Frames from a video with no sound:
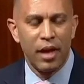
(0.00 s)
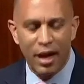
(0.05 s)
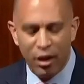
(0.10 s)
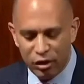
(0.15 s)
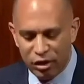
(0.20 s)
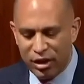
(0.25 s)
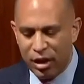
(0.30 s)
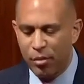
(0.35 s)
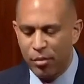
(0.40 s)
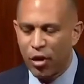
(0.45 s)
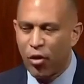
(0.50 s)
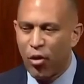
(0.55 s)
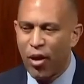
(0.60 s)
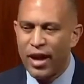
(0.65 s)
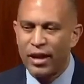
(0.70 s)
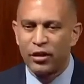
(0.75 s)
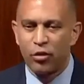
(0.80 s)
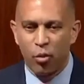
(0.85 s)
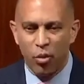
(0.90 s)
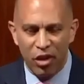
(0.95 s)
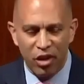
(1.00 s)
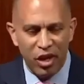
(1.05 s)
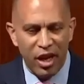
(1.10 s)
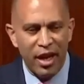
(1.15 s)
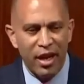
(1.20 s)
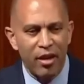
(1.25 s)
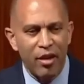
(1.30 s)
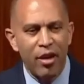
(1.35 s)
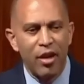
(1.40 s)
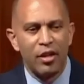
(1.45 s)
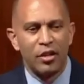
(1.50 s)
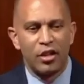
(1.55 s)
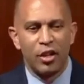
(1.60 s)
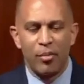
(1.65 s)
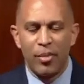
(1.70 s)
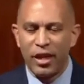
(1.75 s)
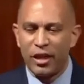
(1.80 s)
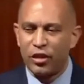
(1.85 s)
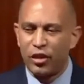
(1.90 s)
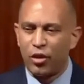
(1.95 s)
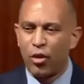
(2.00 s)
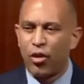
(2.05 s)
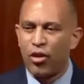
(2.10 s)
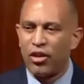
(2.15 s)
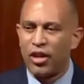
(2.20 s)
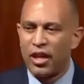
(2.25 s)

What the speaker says: House Democrats were there to make sure